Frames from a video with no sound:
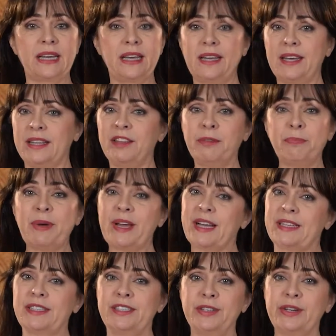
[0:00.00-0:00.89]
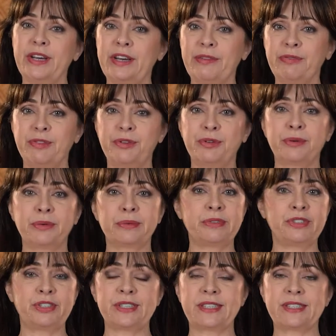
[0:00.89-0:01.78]
It depends. You have to
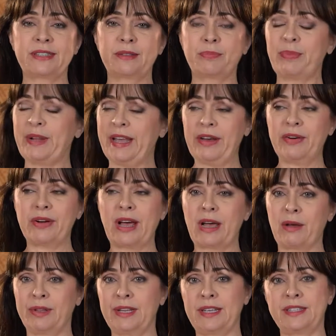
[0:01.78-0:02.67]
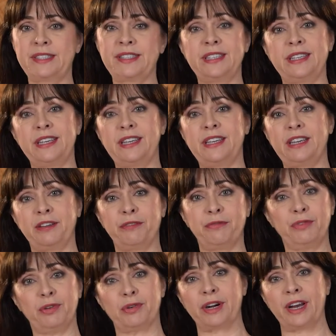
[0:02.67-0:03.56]
just play around and see
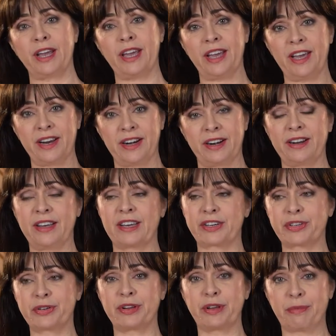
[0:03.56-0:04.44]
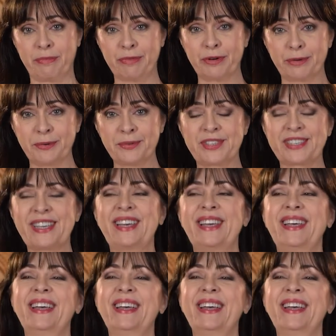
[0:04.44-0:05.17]
if your hair actually moves.